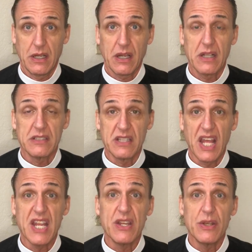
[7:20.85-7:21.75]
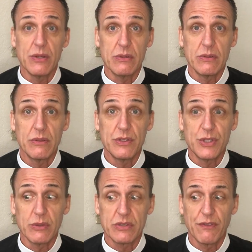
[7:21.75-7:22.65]
Because they knew
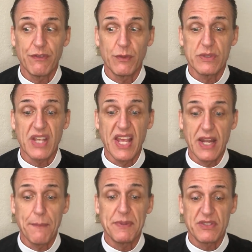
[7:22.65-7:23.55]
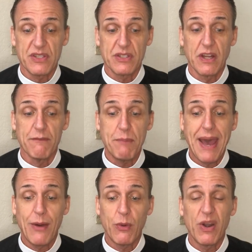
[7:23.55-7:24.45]
Joseph was in a position of
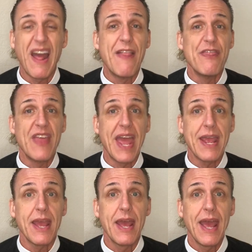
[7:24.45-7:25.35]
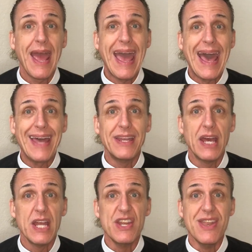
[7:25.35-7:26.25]
power and they had
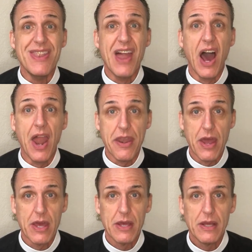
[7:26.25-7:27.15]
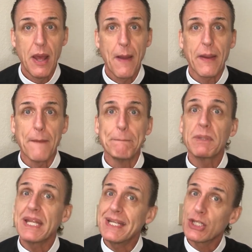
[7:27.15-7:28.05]
none.
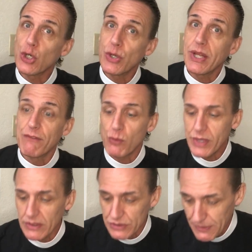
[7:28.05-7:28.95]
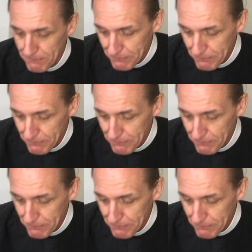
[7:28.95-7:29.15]
Complete turning of the wheels.